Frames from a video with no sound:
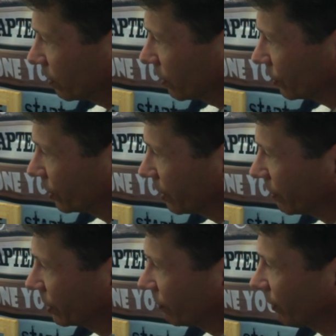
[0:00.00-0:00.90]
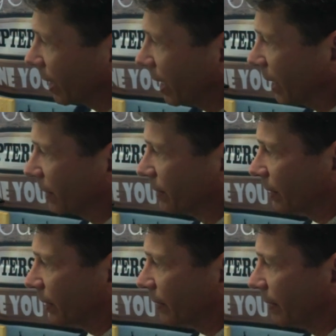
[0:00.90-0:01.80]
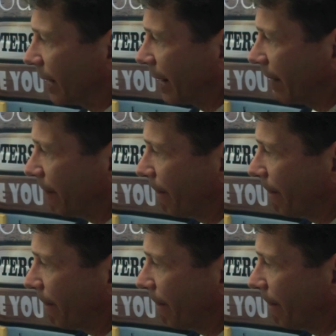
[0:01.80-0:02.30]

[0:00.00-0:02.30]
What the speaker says: a series of lines like that,